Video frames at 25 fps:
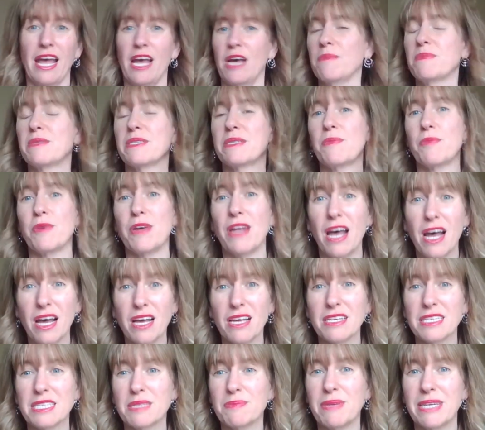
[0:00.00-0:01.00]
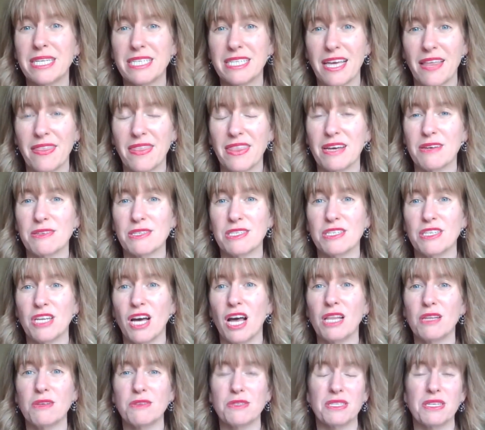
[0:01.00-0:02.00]
I helped someone else make
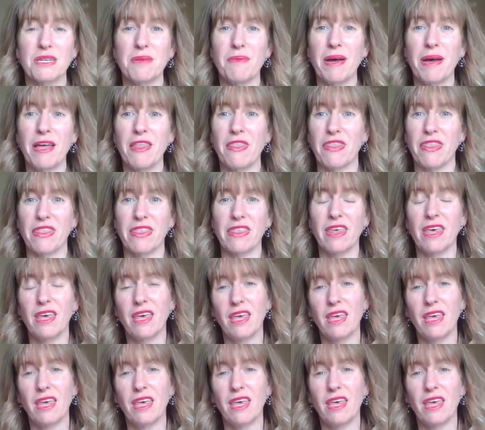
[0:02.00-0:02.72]
$10,000 in a month.